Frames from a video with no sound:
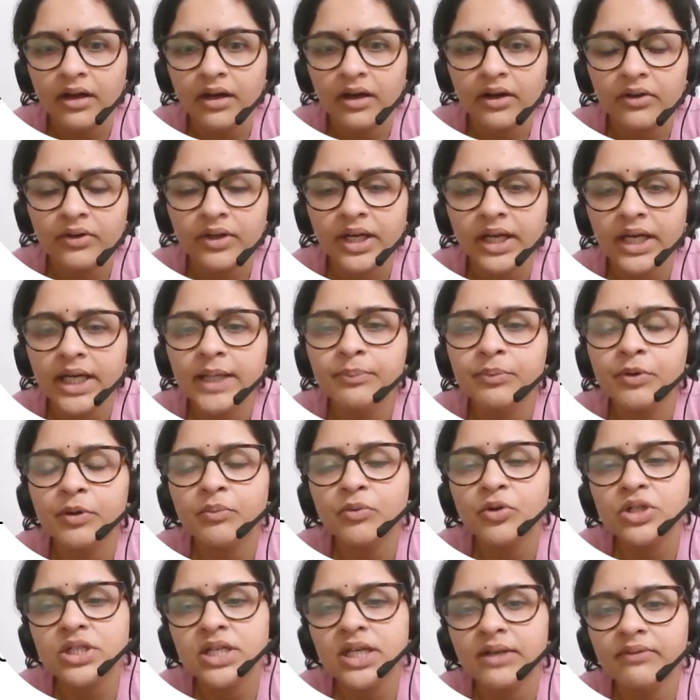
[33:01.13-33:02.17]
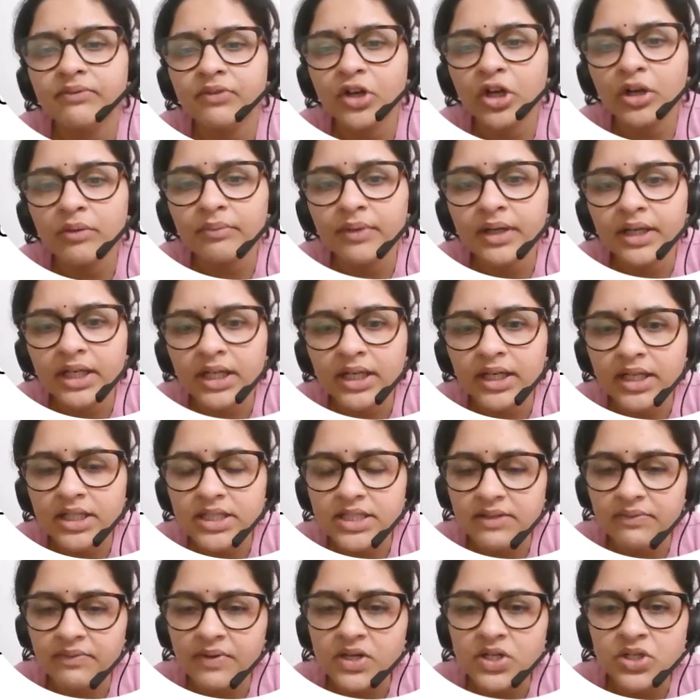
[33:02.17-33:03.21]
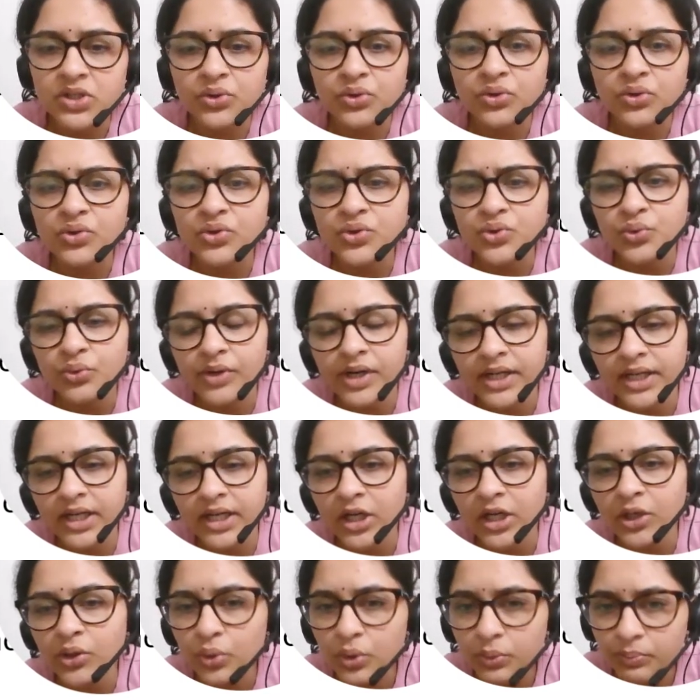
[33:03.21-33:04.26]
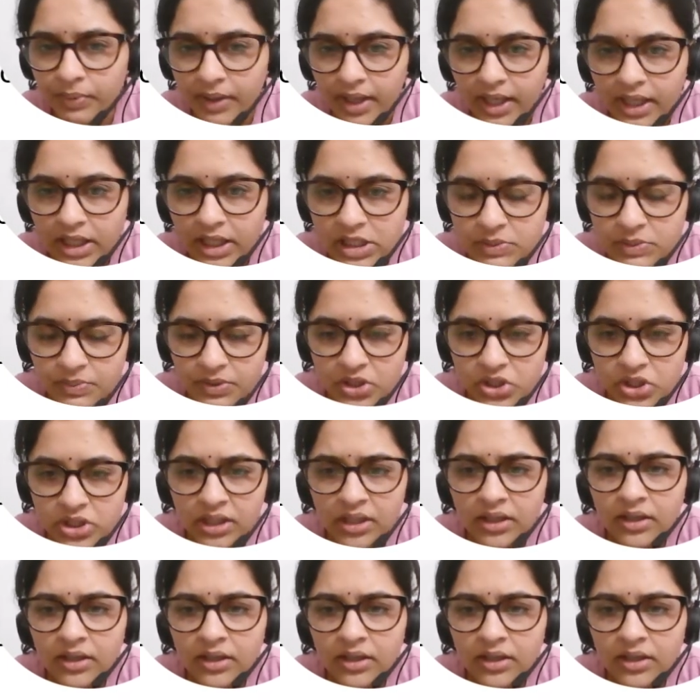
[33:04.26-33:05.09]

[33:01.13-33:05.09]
Okay, it promotes environmental conservation through student and youth participation.